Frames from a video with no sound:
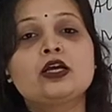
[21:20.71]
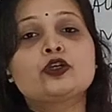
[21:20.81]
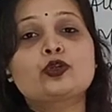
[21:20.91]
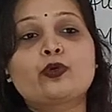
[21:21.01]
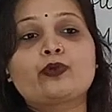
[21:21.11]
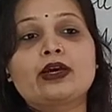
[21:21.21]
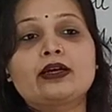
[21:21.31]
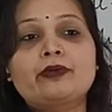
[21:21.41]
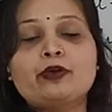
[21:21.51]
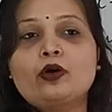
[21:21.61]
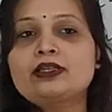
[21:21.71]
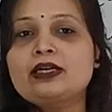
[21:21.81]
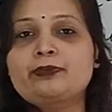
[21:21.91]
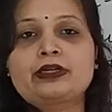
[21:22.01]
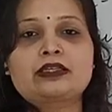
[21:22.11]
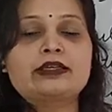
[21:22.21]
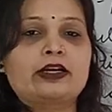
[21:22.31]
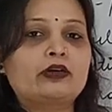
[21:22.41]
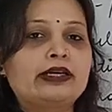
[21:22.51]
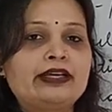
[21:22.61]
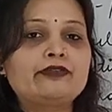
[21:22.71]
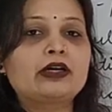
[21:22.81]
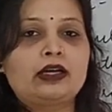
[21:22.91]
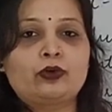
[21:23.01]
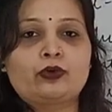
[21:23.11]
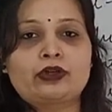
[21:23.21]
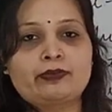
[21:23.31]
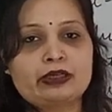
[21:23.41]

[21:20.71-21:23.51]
So because a person cannot live alone.